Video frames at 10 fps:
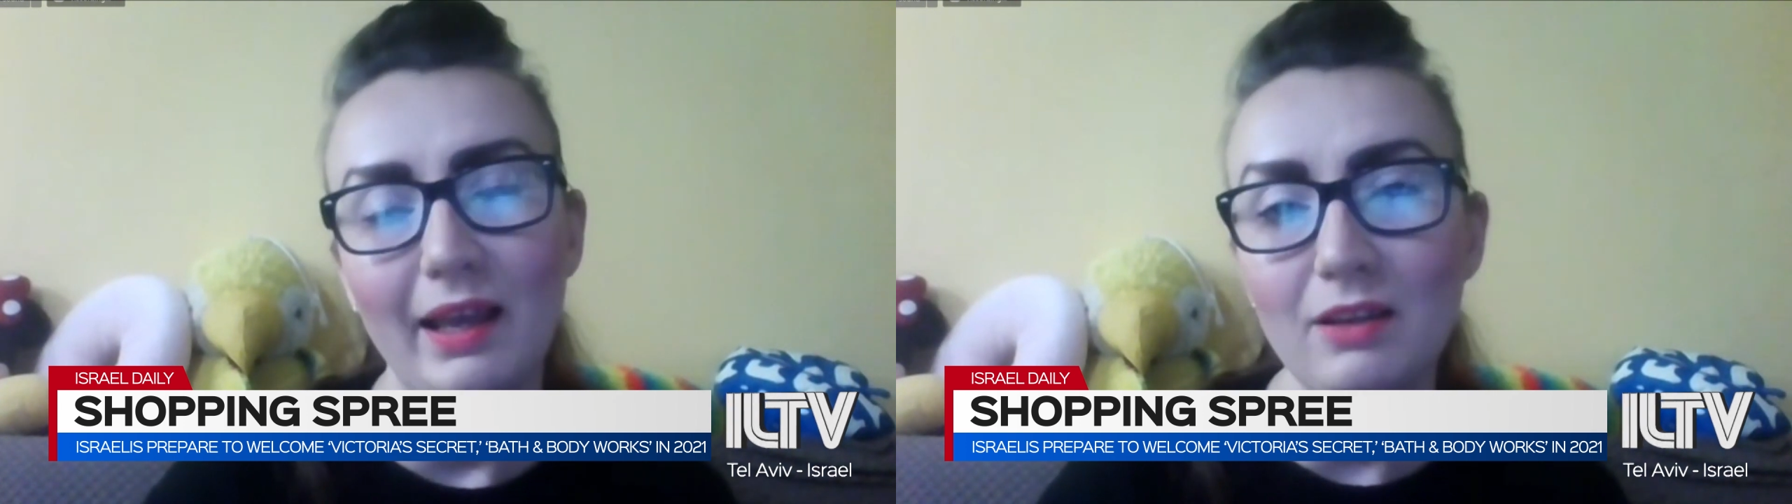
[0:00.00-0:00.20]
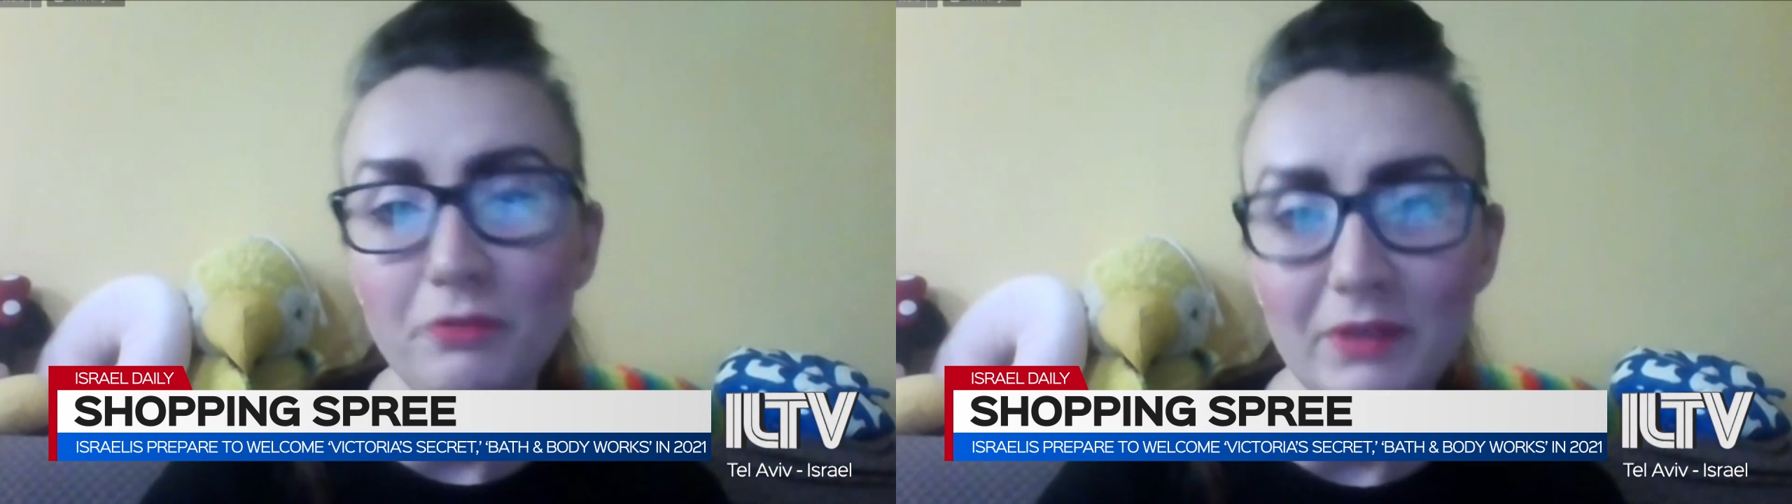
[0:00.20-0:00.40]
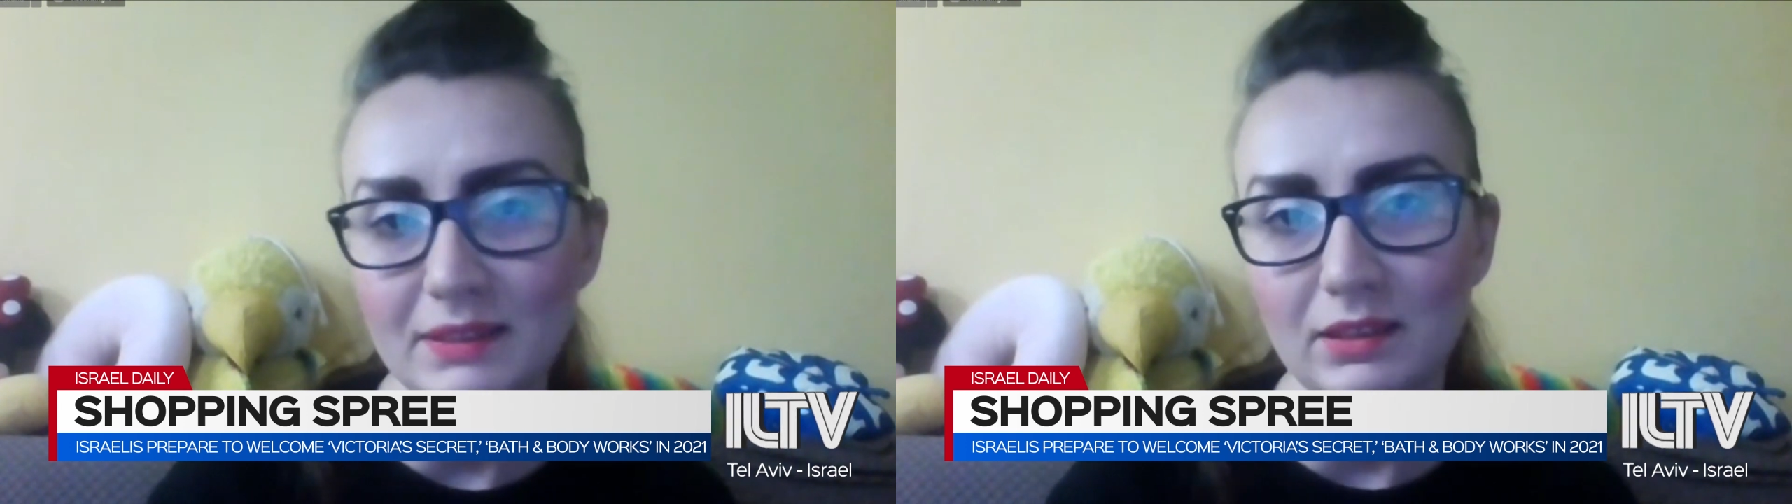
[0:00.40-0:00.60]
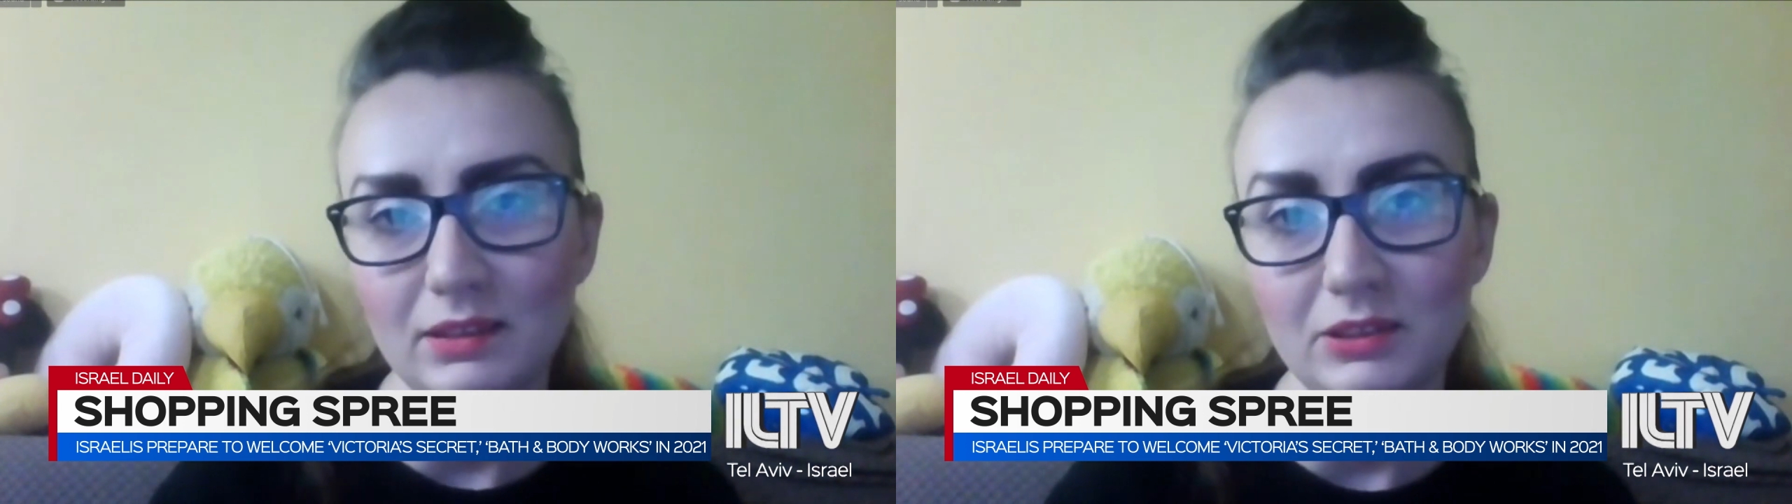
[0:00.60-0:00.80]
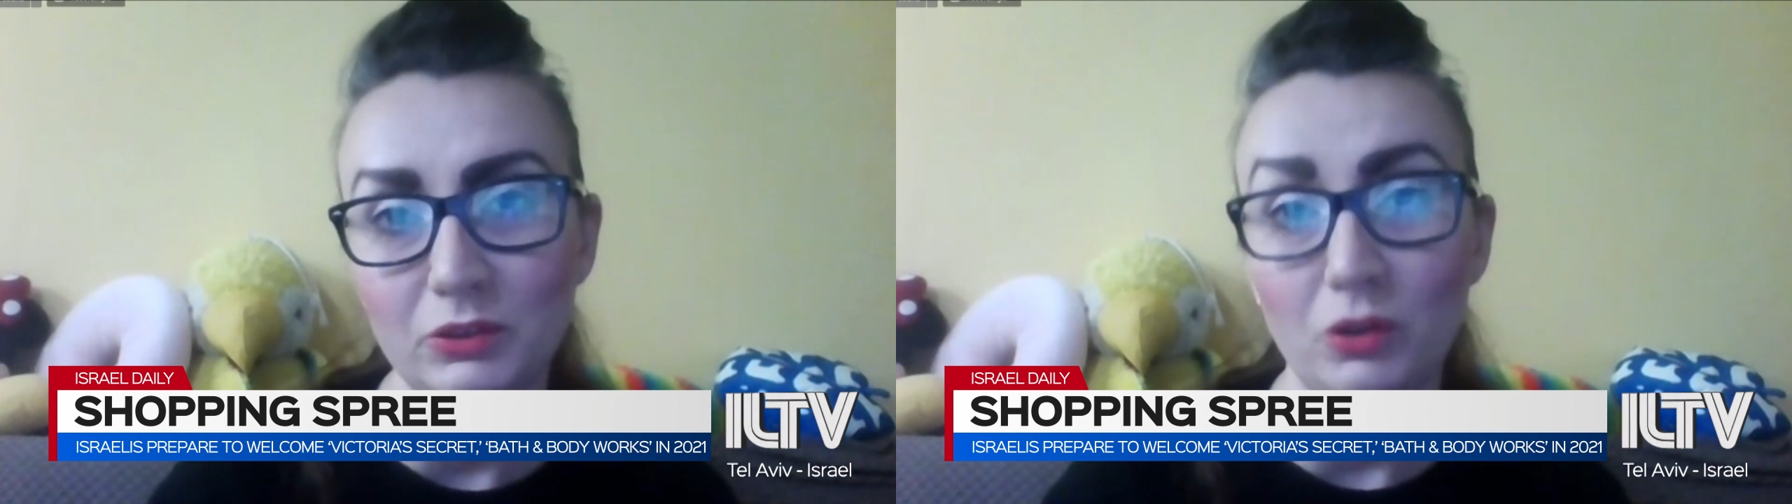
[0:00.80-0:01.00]
in
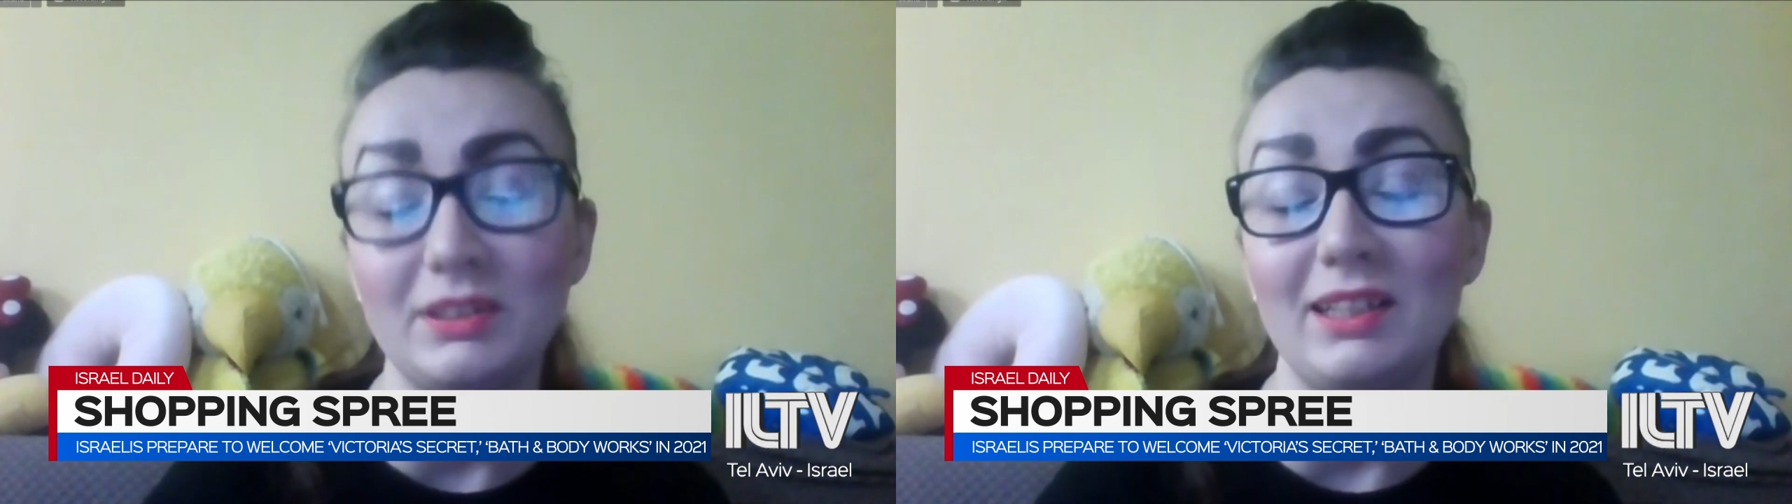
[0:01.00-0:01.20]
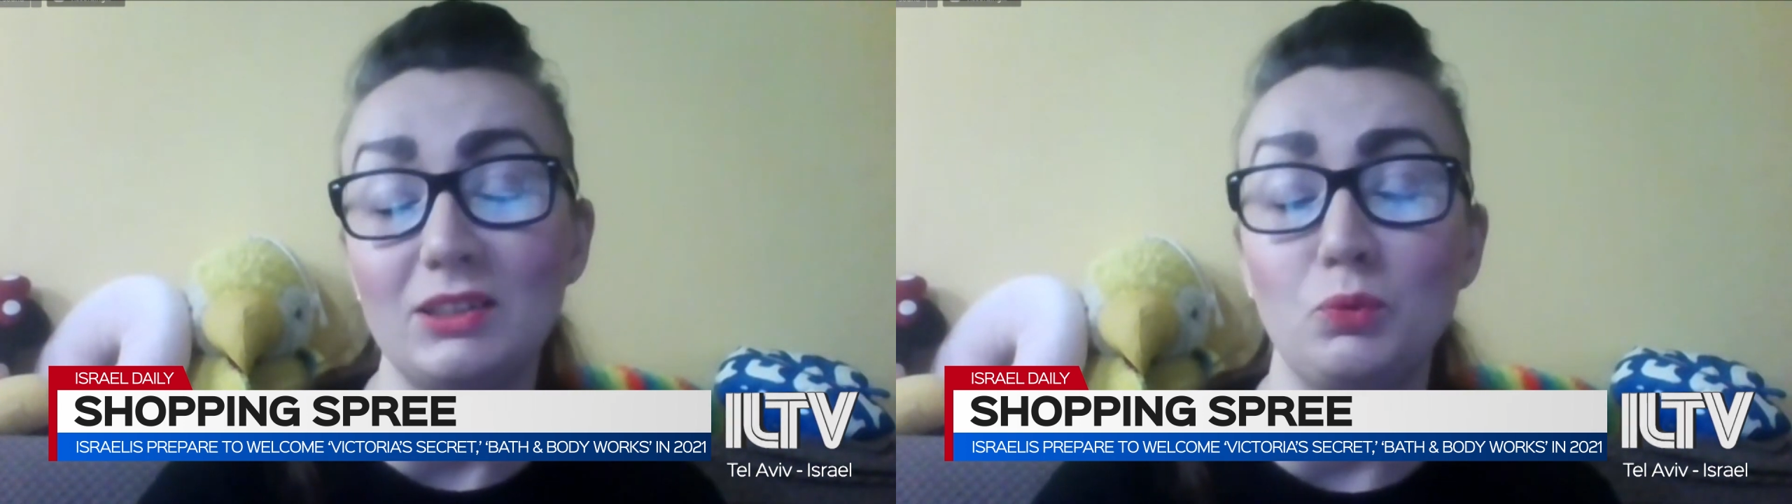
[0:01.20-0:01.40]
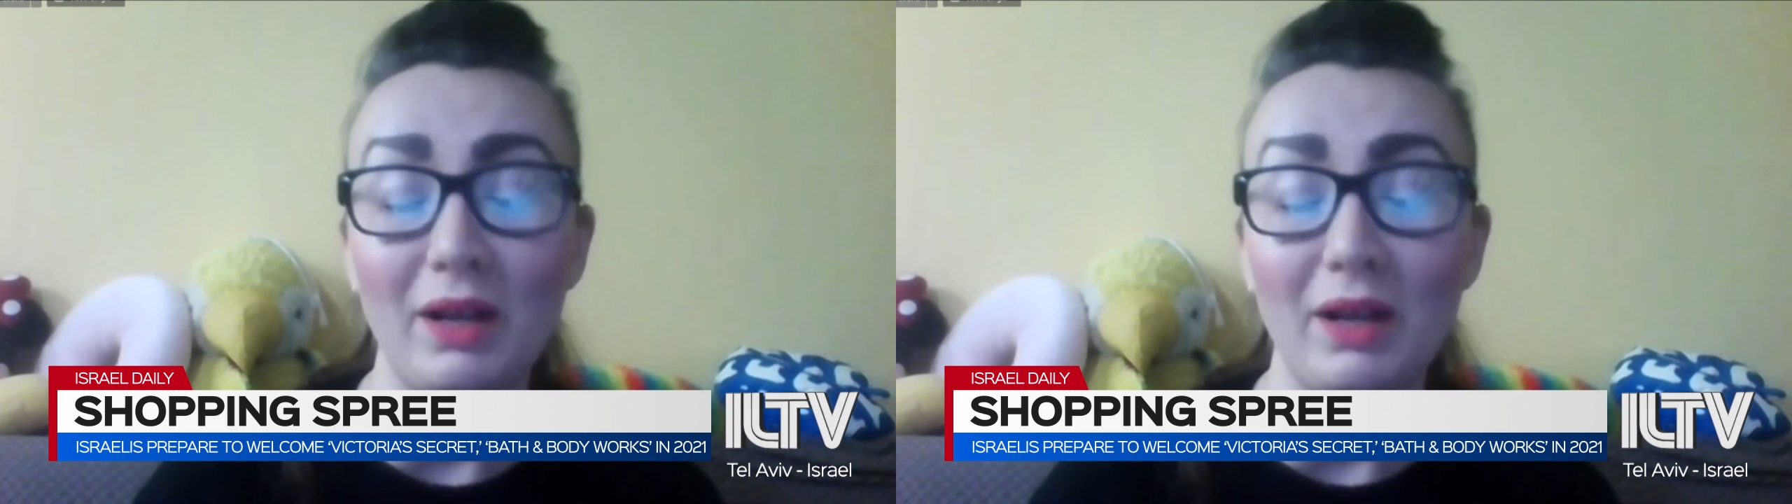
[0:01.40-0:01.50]
physical stores as